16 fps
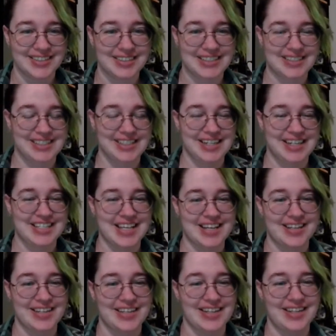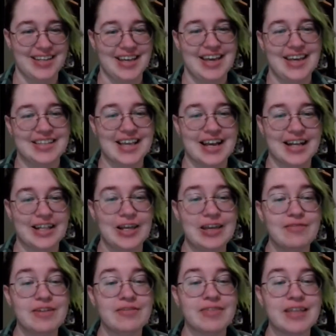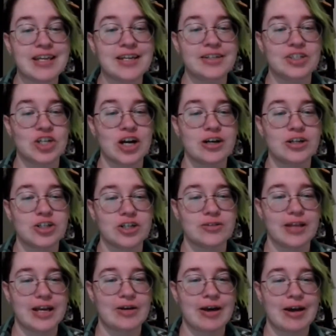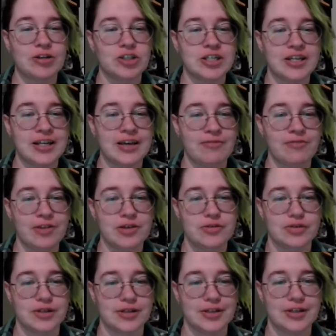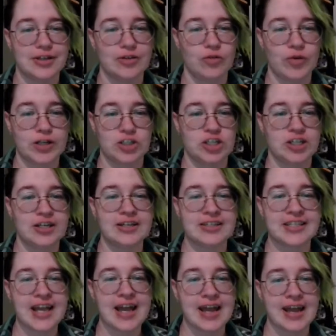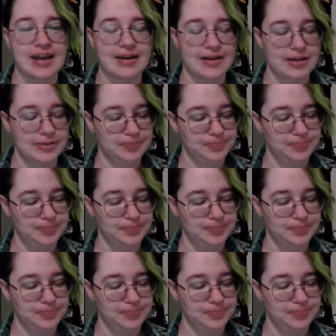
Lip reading: Exactly. Even if they didn't charge her, like, how's she going to get food? Where's she going to stay?